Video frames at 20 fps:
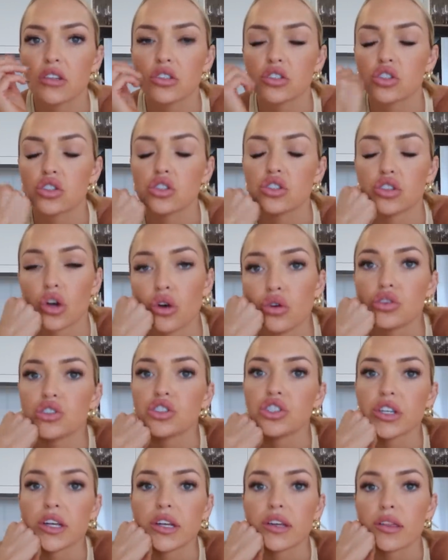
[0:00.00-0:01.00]
so
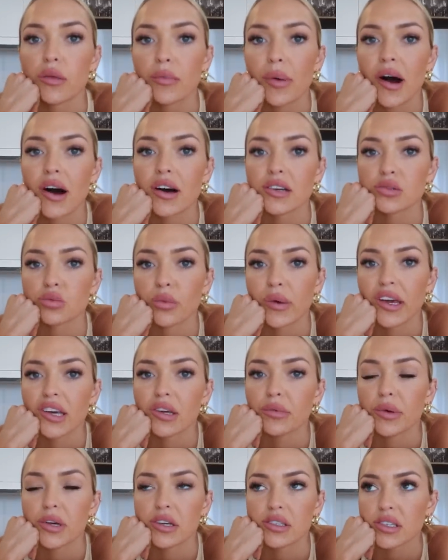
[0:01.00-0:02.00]
shit the past
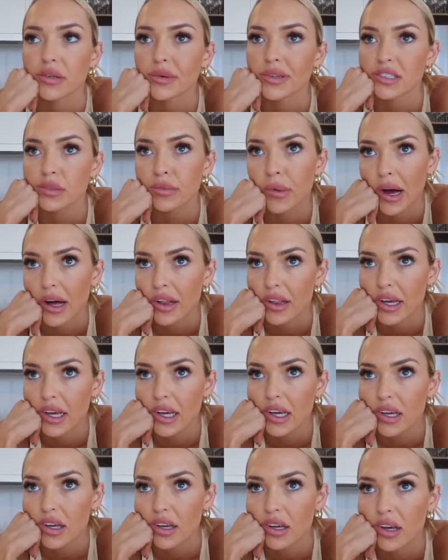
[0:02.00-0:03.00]
week because I went to
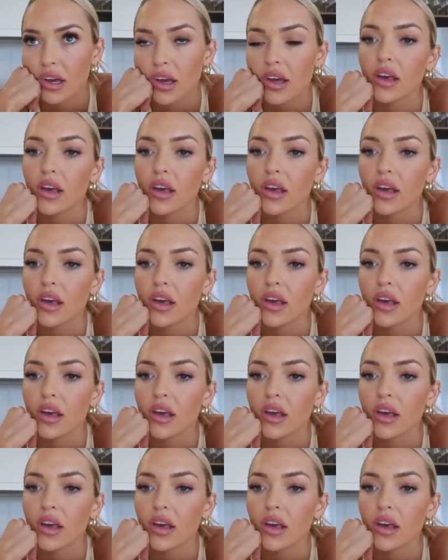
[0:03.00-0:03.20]
Bali